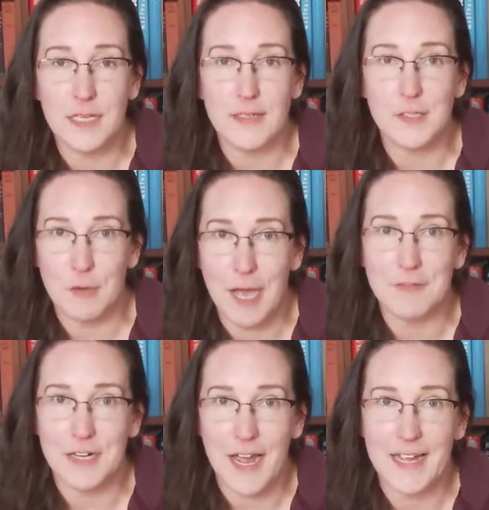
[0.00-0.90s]
you
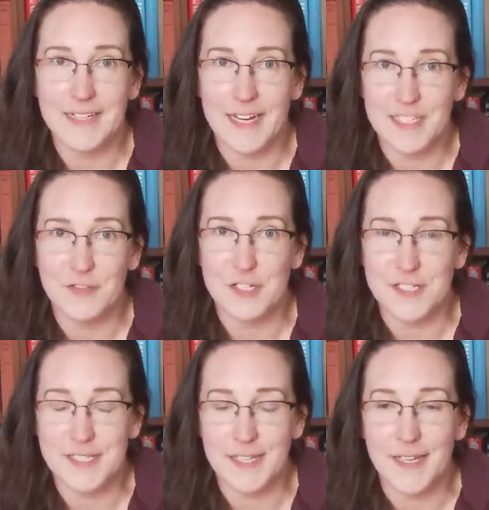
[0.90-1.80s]
have an iodine
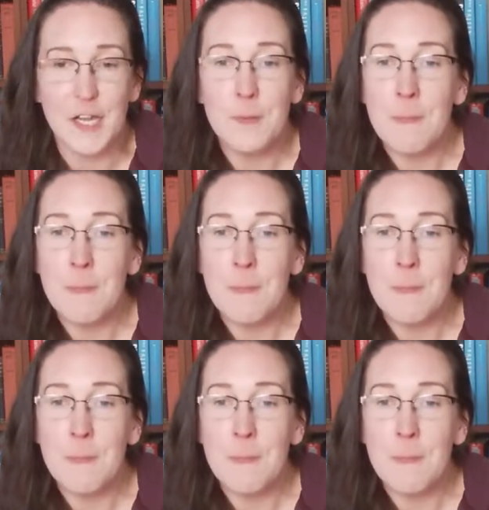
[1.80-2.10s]
deficiency.